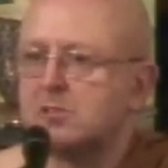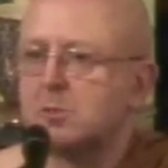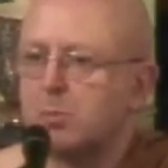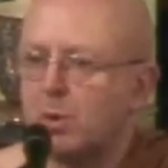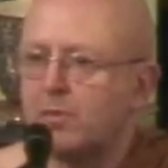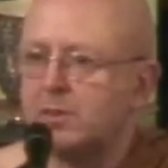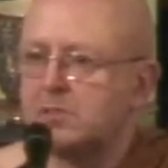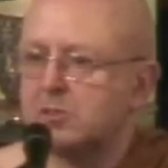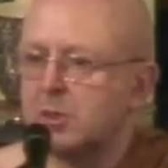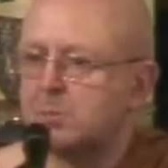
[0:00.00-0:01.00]
the morphine
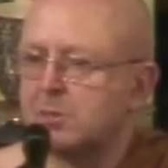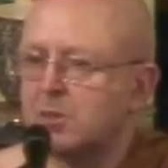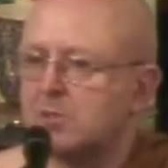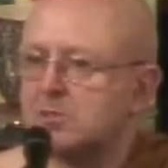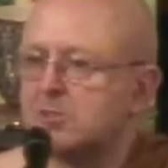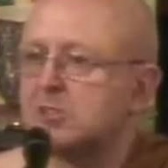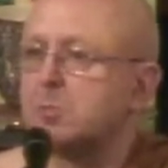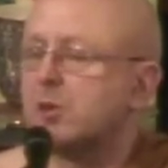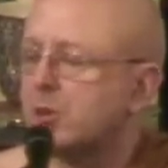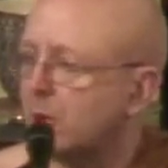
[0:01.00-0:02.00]
disturbs the consciousness,
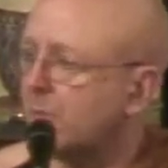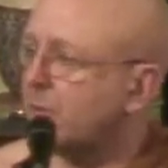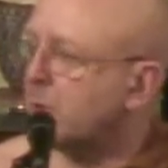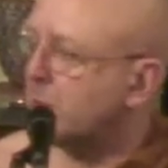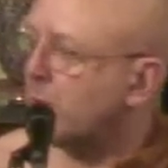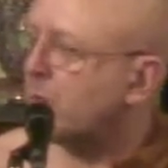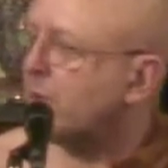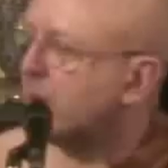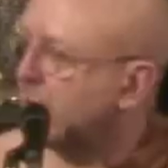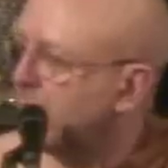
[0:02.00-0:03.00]
but go for the
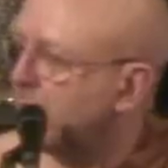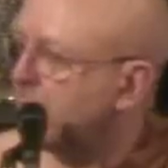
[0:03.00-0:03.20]
morphine, go for the